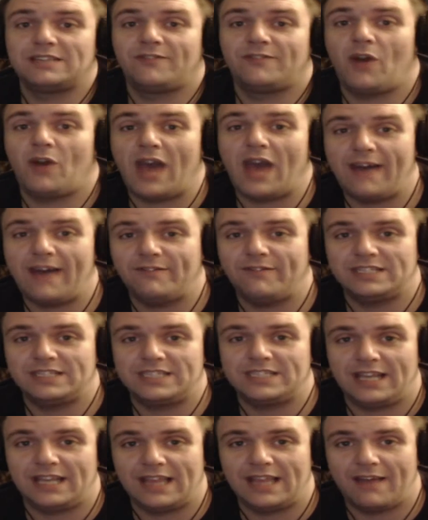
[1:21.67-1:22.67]
If you haven't
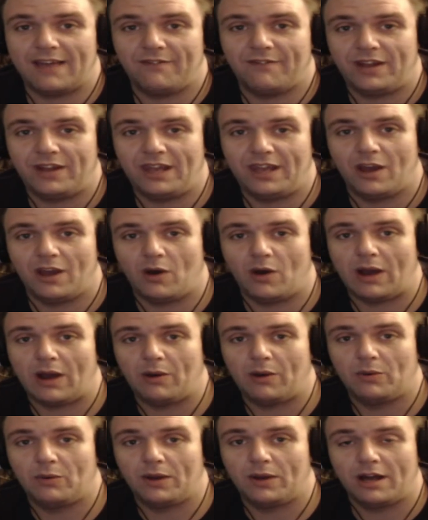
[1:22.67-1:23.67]
seen that video, I
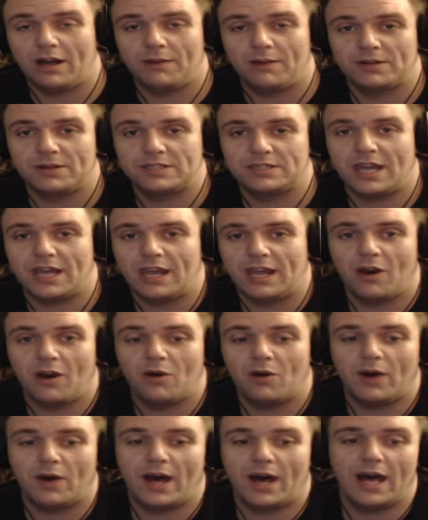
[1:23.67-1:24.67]
would 100%
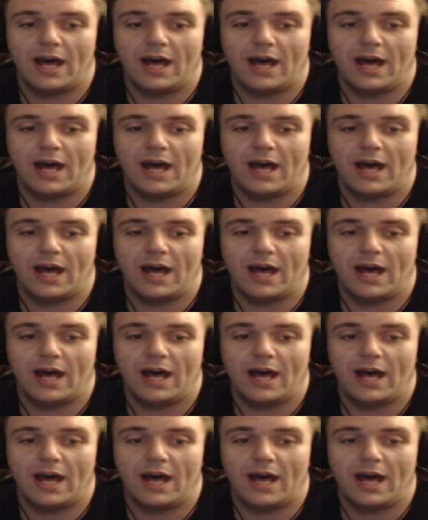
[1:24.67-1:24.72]
go